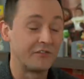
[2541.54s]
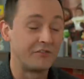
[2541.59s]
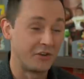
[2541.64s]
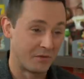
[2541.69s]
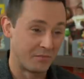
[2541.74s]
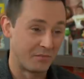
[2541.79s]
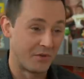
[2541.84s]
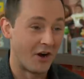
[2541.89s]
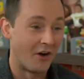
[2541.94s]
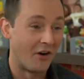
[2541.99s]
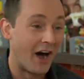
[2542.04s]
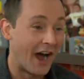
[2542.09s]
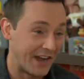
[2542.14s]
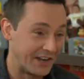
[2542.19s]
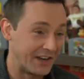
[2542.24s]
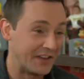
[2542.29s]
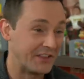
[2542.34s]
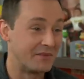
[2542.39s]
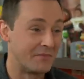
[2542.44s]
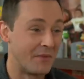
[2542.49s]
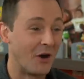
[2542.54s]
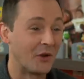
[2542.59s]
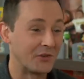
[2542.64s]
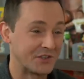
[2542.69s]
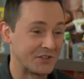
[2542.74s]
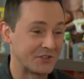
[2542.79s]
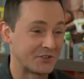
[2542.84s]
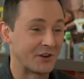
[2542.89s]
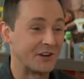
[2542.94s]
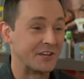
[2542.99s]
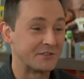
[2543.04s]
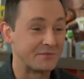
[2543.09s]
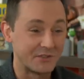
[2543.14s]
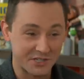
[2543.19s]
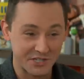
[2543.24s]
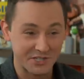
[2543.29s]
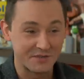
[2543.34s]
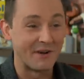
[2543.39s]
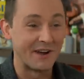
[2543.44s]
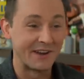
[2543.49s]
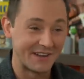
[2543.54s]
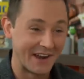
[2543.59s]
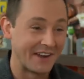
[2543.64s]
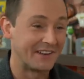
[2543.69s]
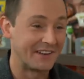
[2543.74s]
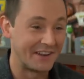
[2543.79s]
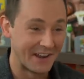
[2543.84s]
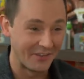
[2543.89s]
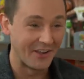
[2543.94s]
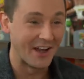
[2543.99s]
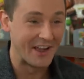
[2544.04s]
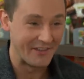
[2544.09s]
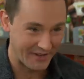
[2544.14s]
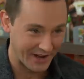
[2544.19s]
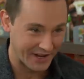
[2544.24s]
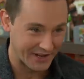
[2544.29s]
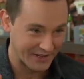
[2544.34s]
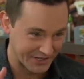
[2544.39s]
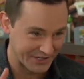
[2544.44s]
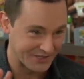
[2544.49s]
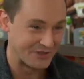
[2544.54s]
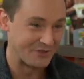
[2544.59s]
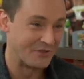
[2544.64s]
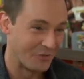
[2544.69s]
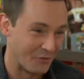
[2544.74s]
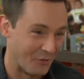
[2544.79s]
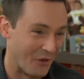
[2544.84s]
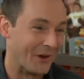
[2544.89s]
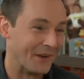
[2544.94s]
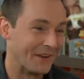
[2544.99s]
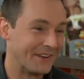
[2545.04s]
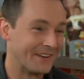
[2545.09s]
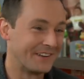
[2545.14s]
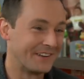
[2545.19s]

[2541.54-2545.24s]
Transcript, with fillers: football, I need the multi-screens, but just my day-to-day life, I can just do the one.